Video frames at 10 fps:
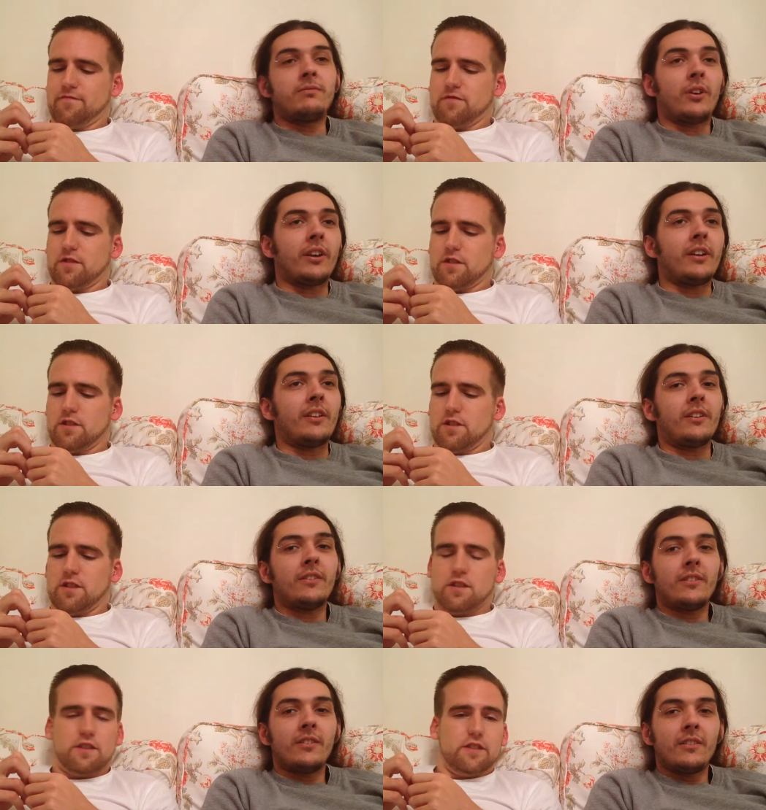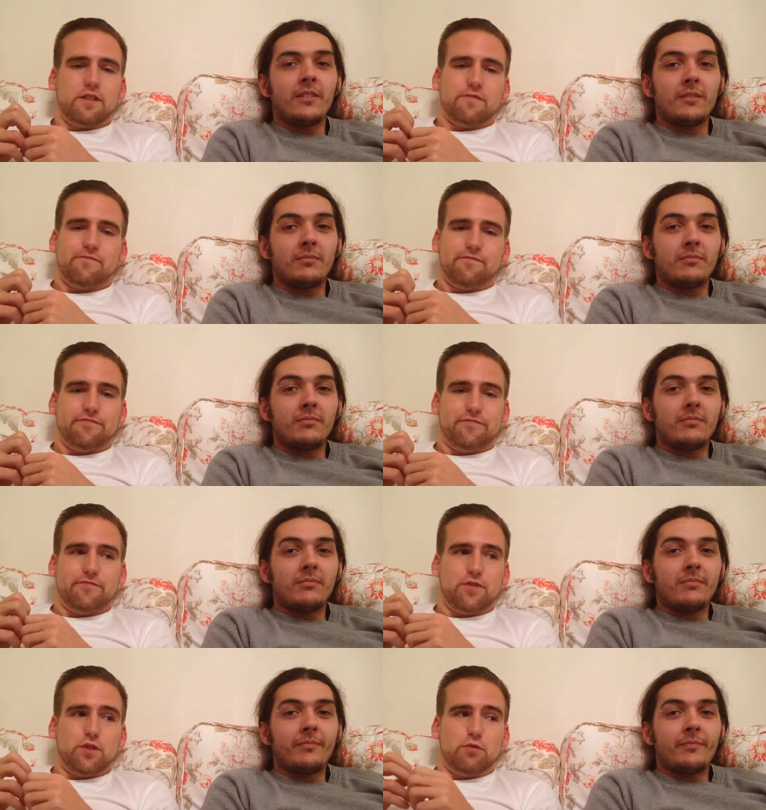Speaker 1: Fucking idiot.
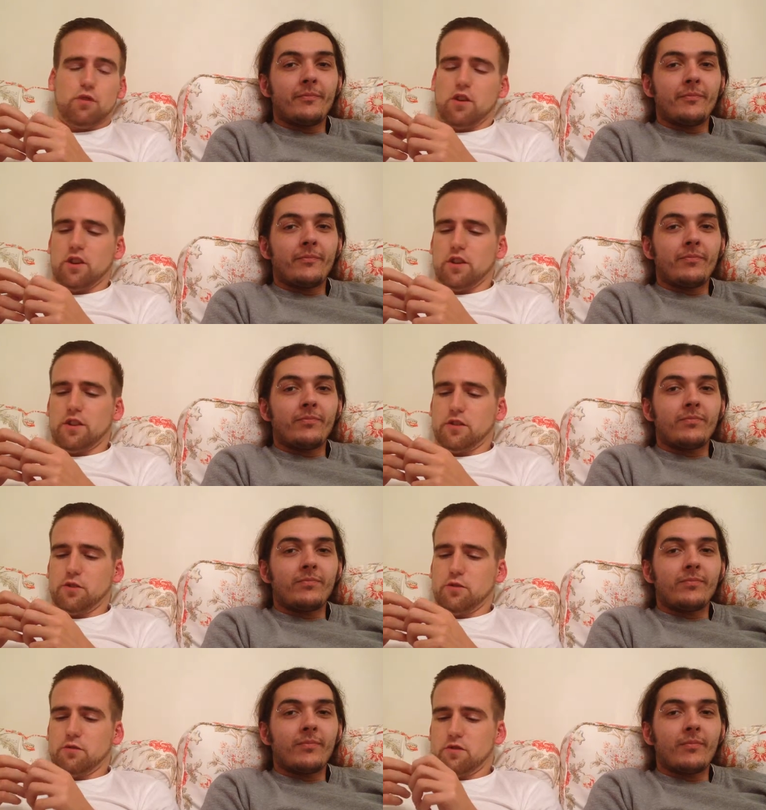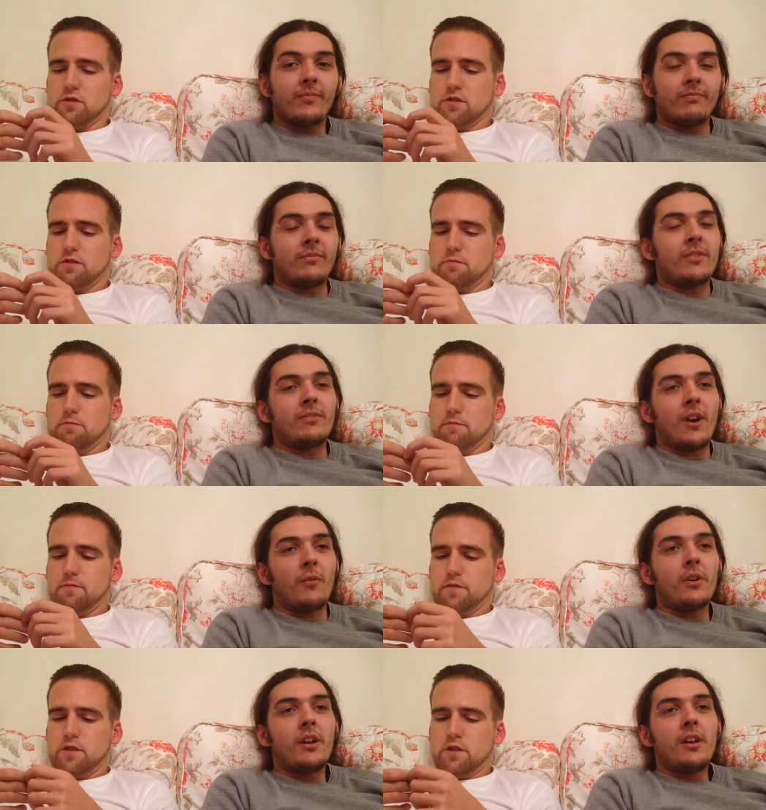He's wrong, as usual. No.
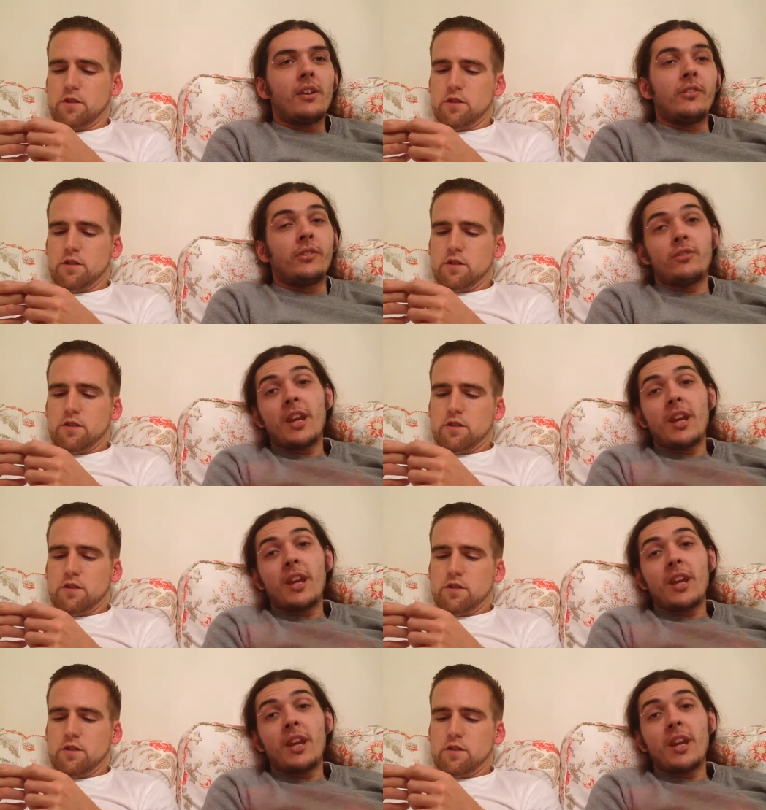So